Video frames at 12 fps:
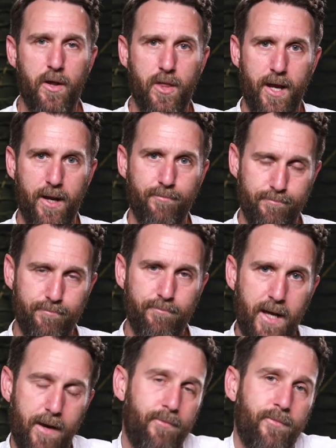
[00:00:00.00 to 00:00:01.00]
And I think,
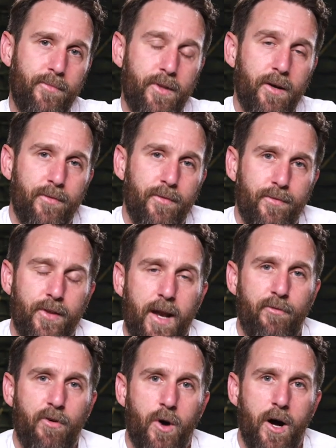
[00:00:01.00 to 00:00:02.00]
yeah, that that
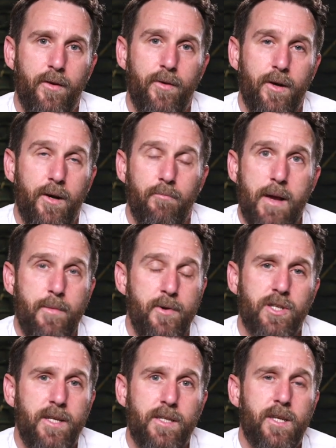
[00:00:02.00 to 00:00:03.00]
everyone maybe
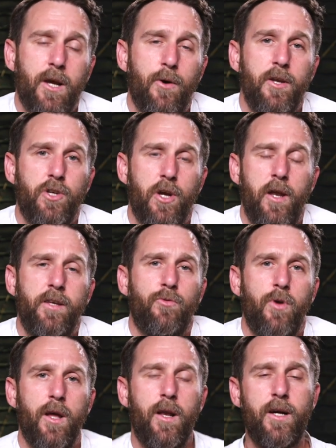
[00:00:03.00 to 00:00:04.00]
just needs to go on a journey
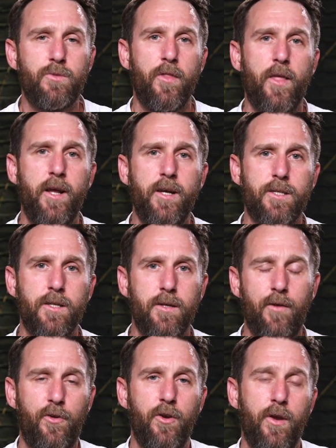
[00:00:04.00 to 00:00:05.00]
to realize what that is.
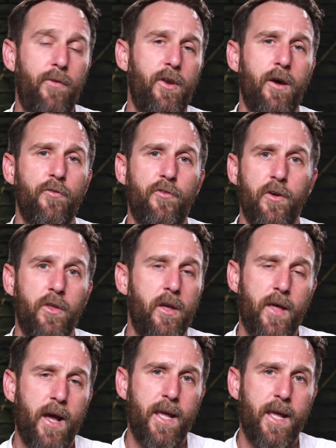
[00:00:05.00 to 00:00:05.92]
If you if you don't feel that you're